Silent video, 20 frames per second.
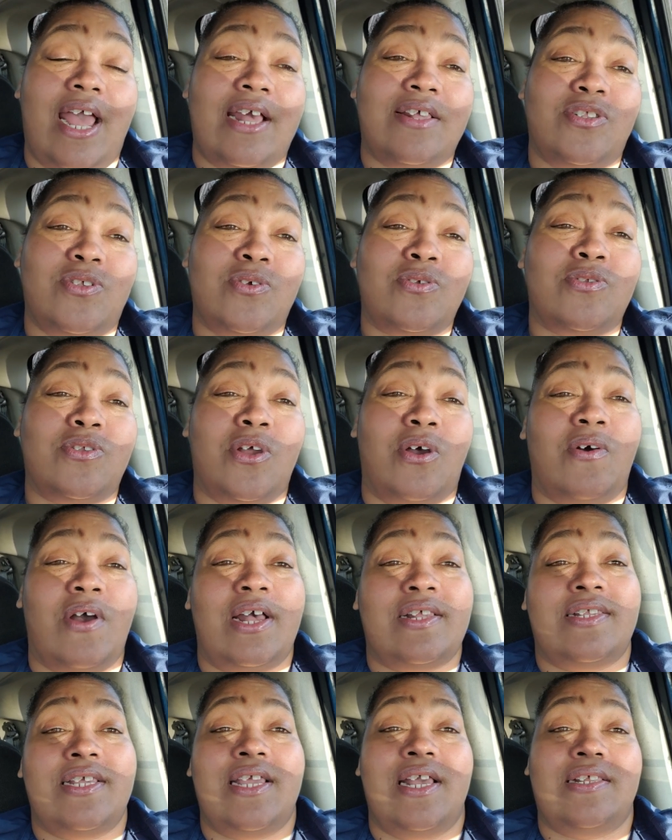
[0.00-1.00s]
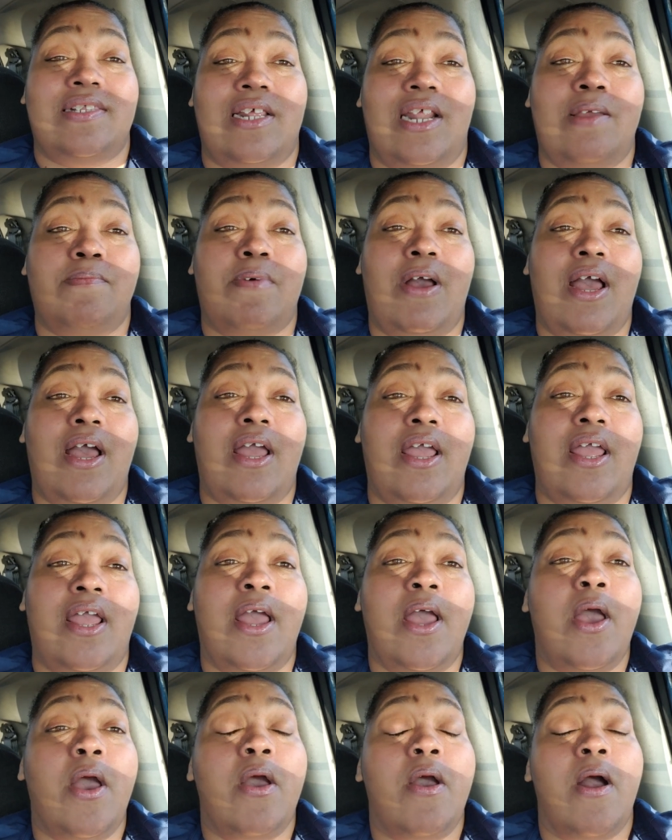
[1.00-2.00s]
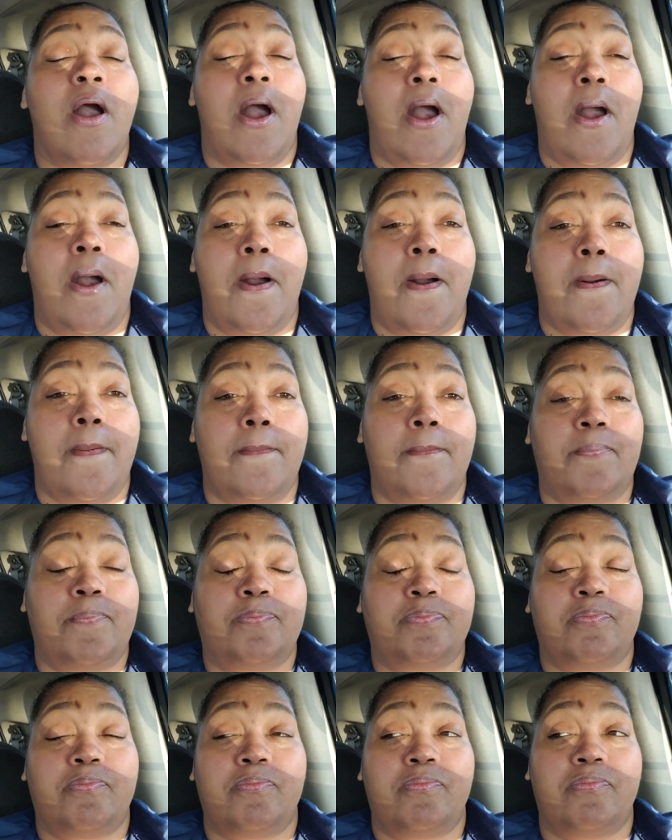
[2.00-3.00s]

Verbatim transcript: as you know as of yesterday my um